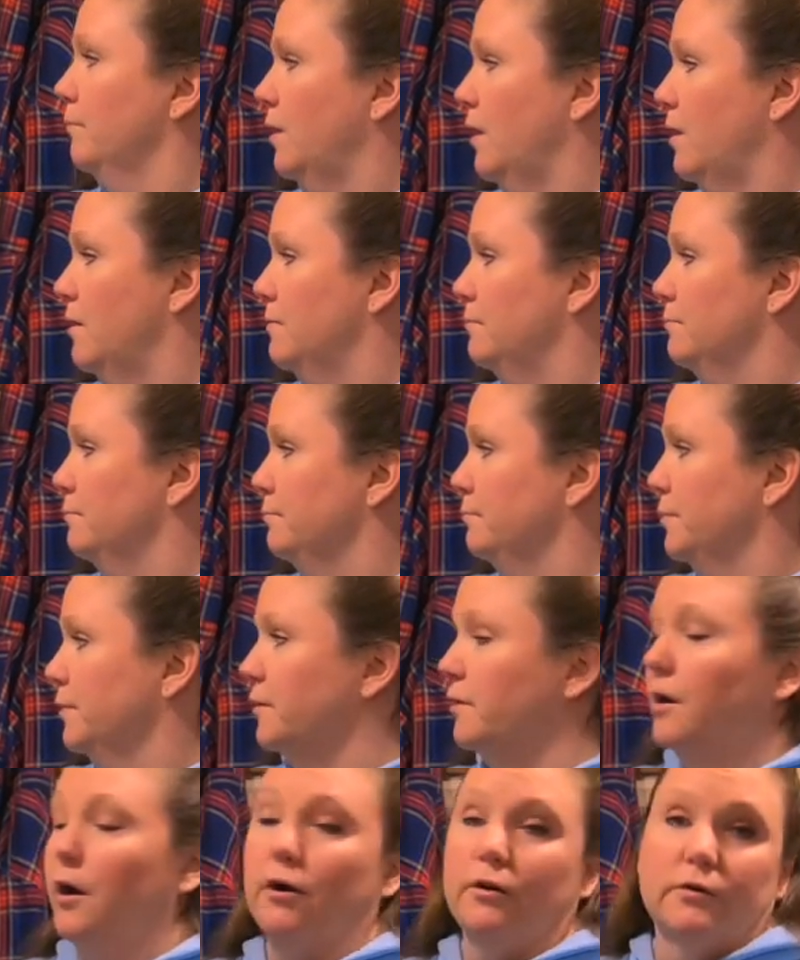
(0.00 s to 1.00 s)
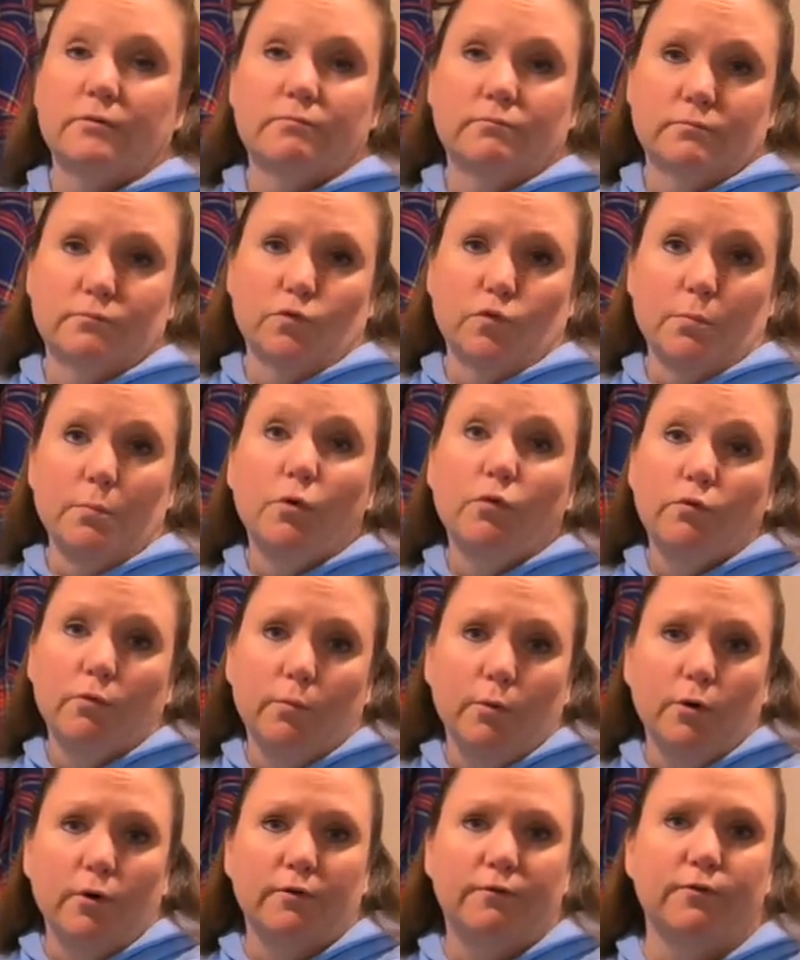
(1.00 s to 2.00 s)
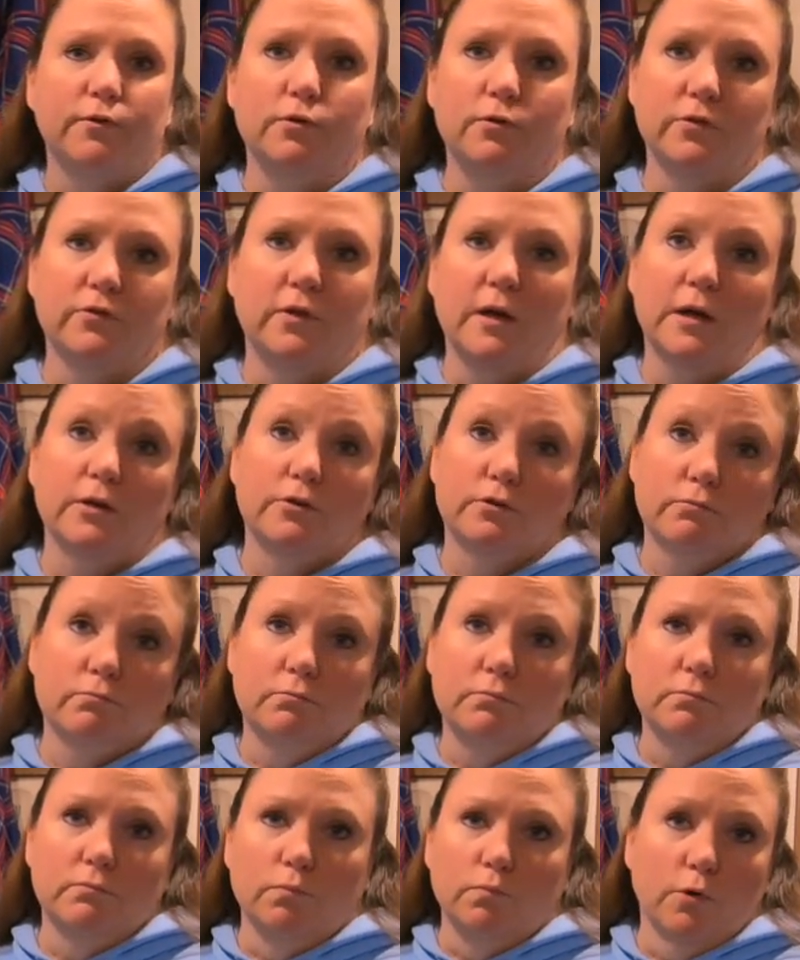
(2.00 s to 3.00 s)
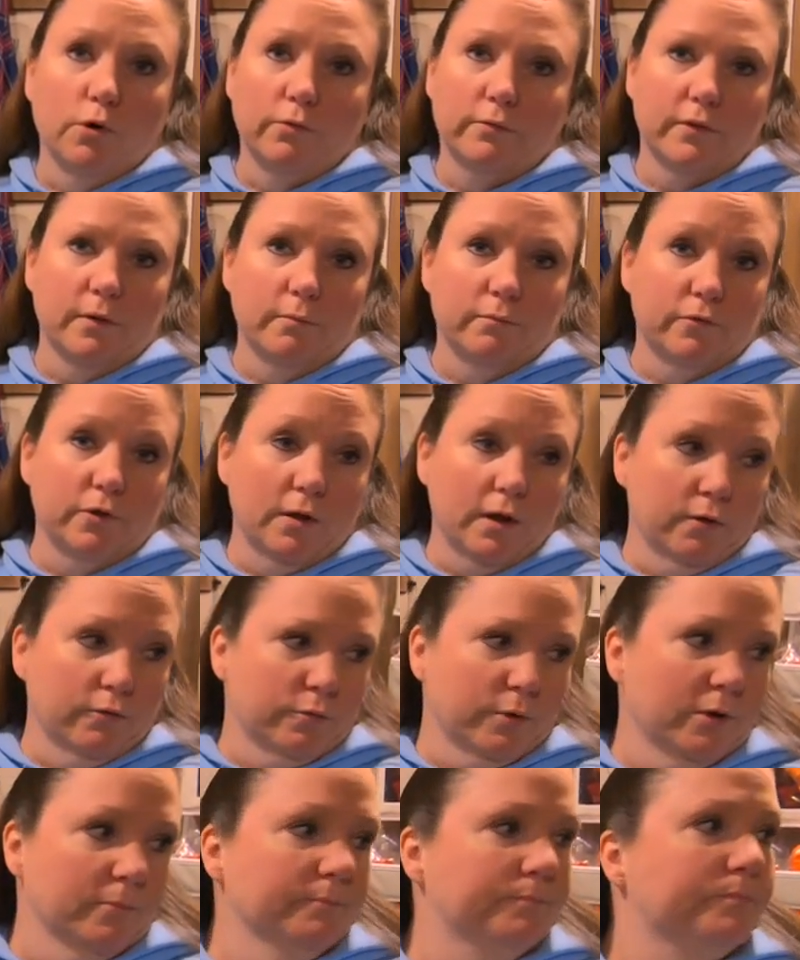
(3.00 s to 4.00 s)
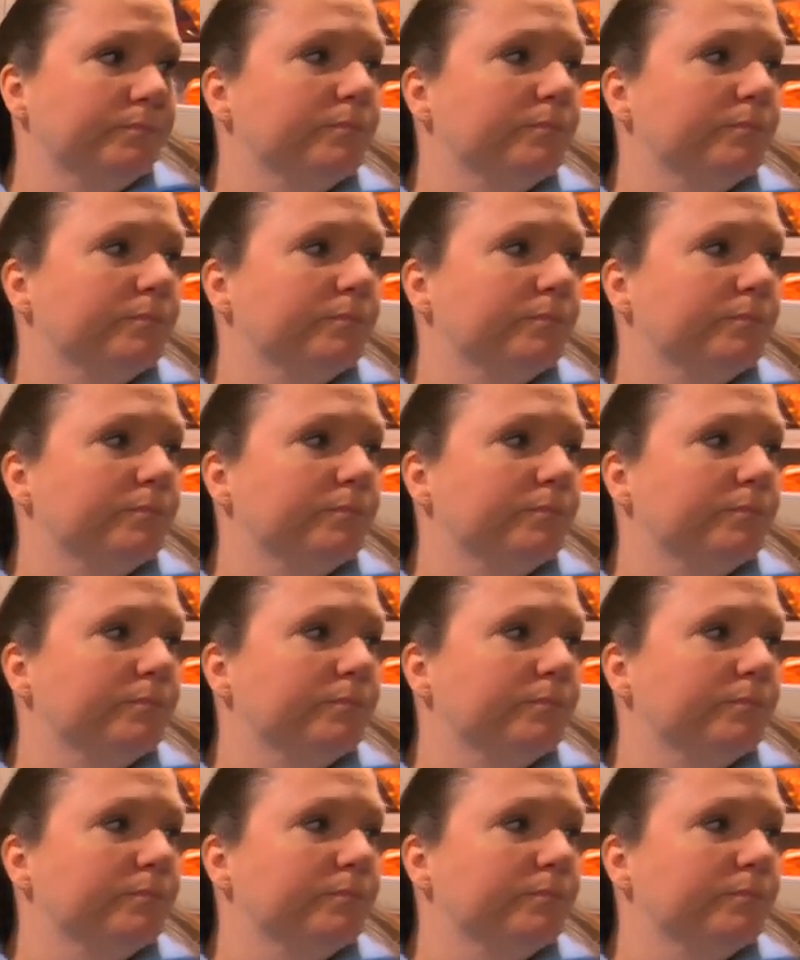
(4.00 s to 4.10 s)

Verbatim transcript: Um, but they are removable if you decide you want them elsewhere.